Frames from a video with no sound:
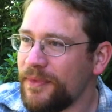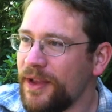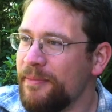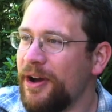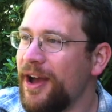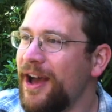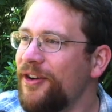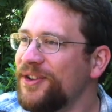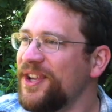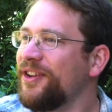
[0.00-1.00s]
about how
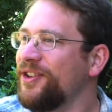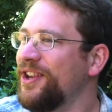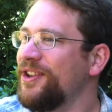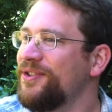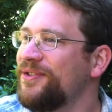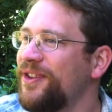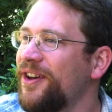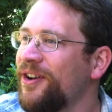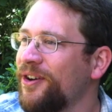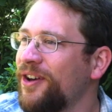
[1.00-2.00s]
exactly can you
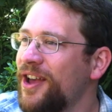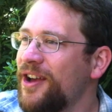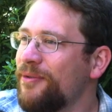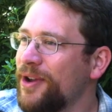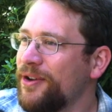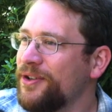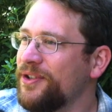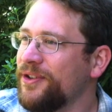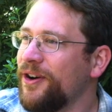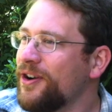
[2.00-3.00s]
tell when there's a
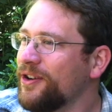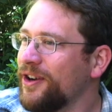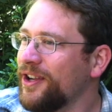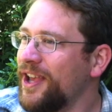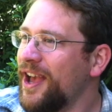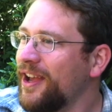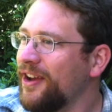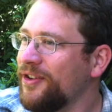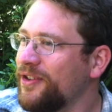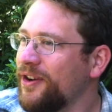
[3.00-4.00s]
dog or a cat
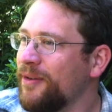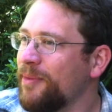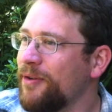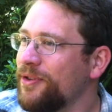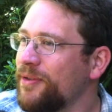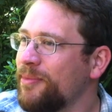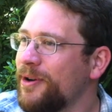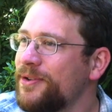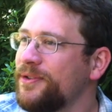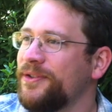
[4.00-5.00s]
out there by what the
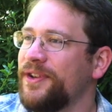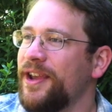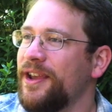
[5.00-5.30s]
birds are saying?